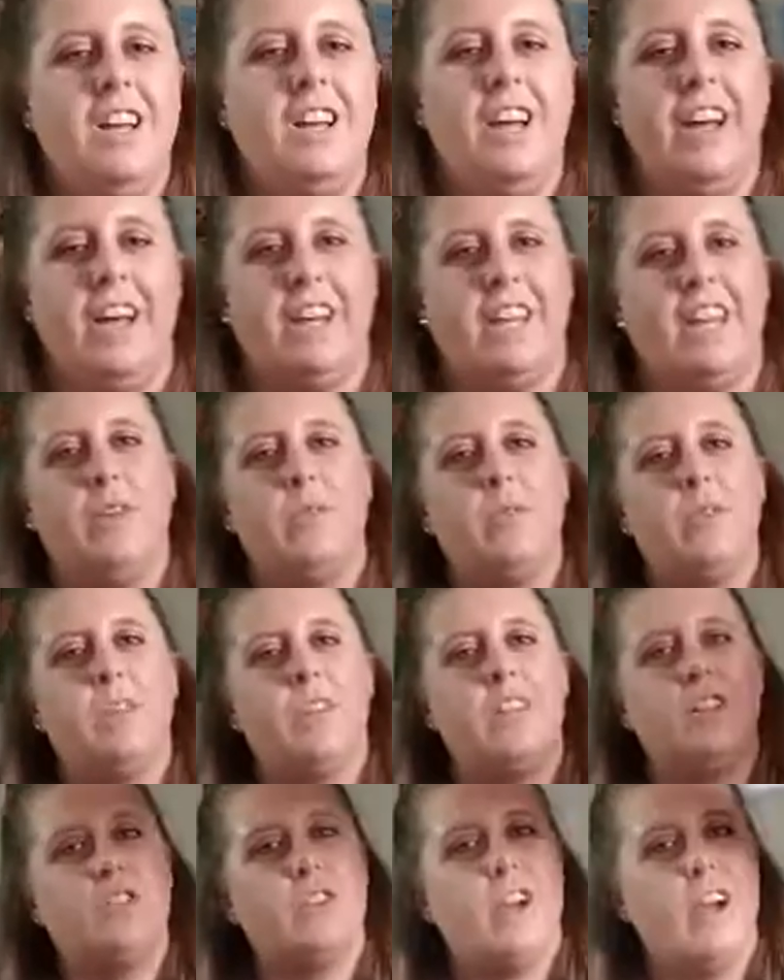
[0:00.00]
I can't
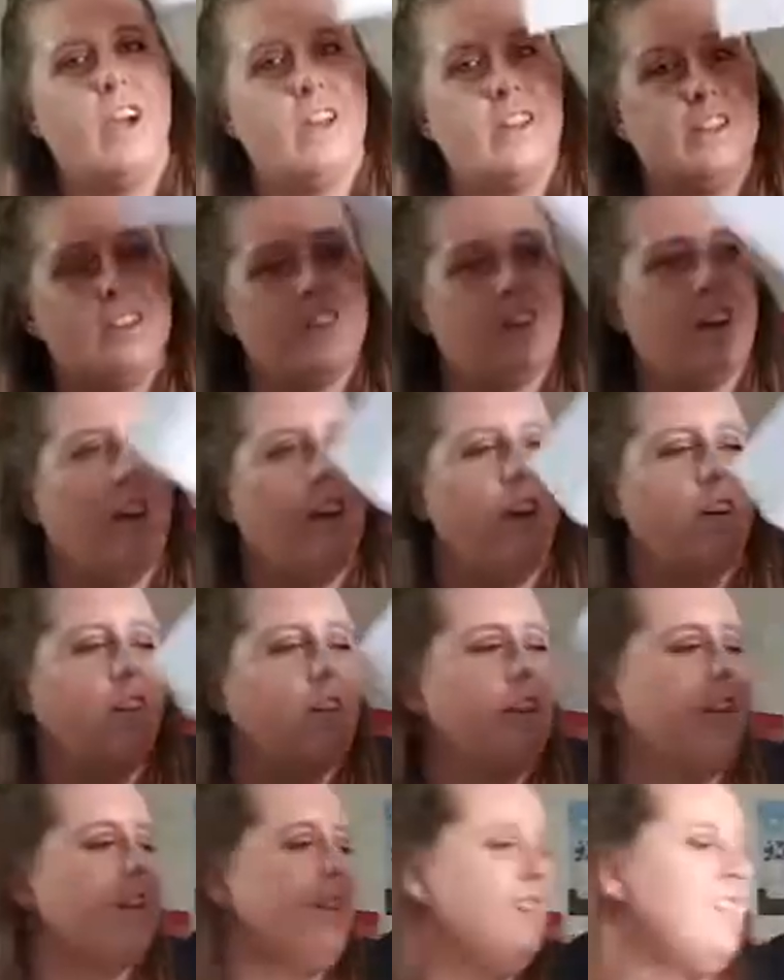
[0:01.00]
really try this
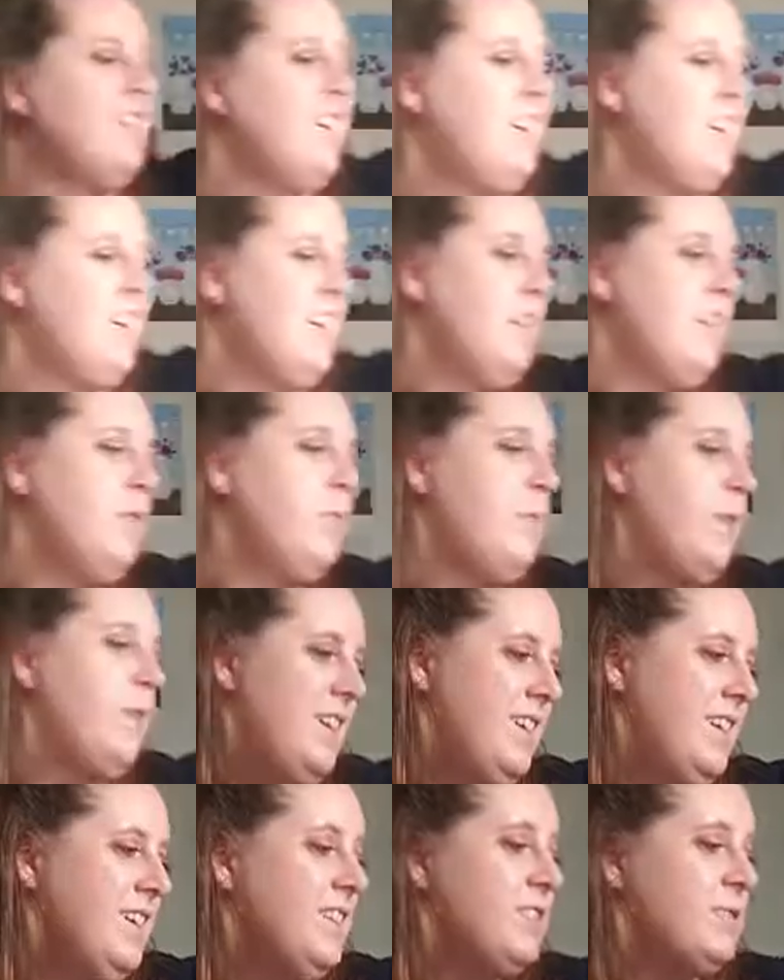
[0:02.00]
on, but
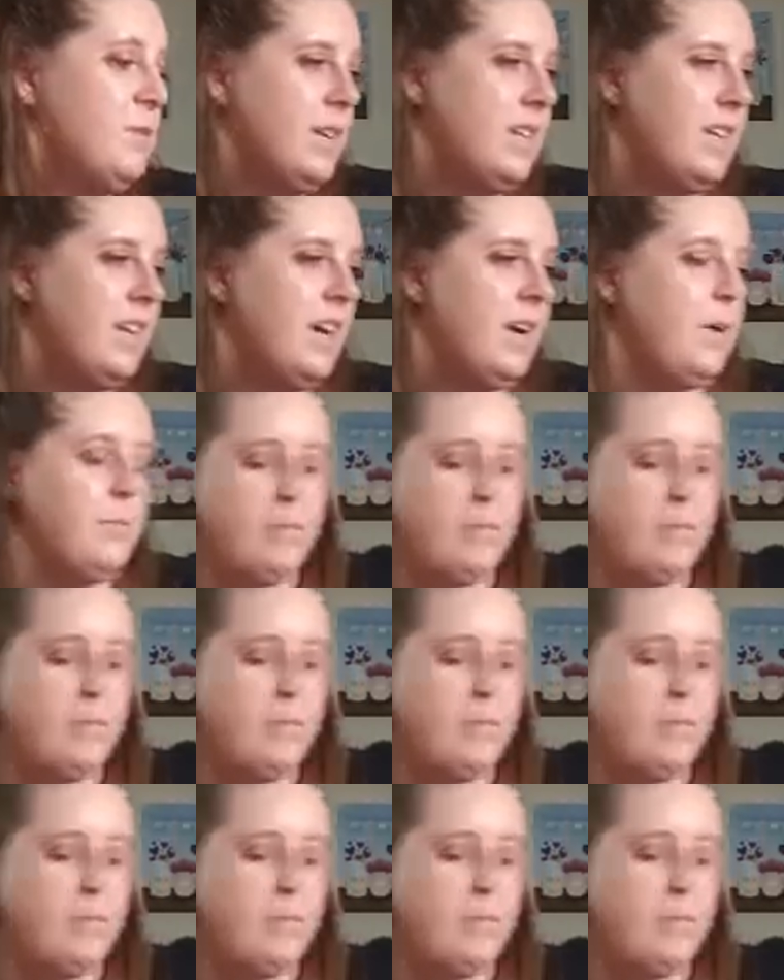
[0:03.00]
it's right there.